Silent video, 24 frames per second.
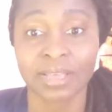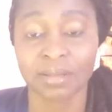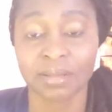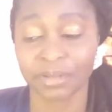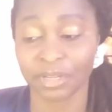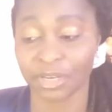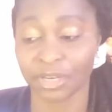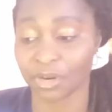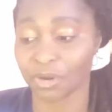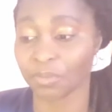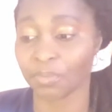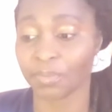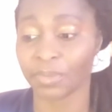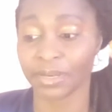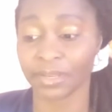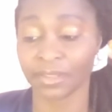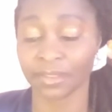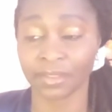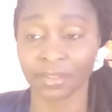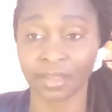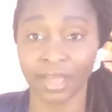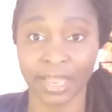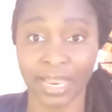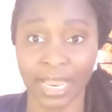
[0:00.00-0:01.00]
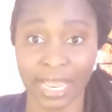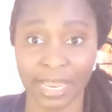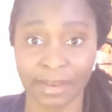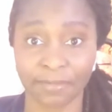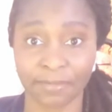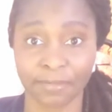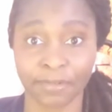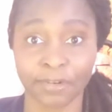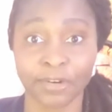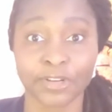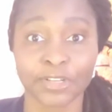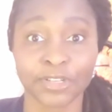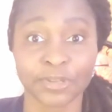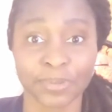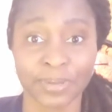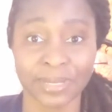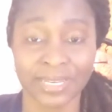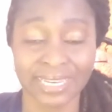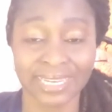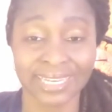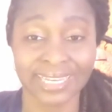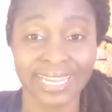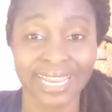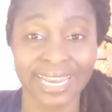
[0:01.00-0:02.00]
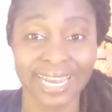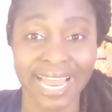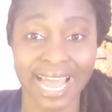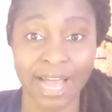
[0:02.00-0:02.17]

but at first we can let